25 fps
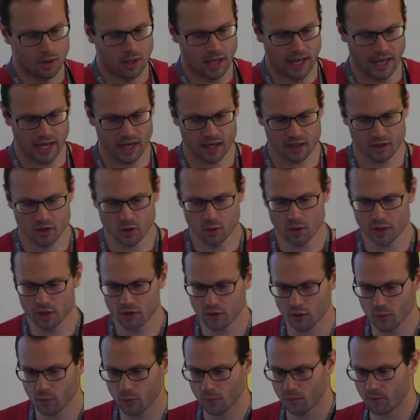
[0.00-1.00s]
And you can
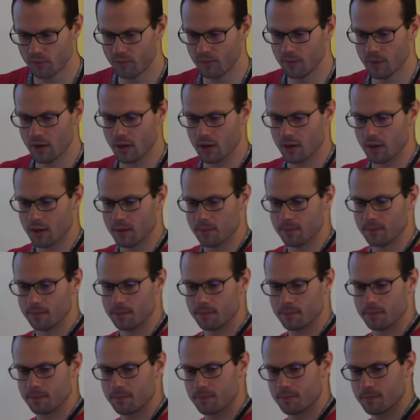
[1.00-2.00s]
do um,
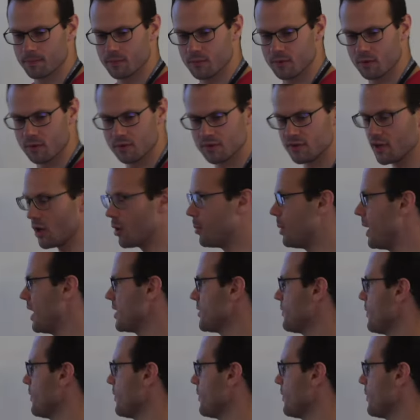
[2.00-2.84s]
single pass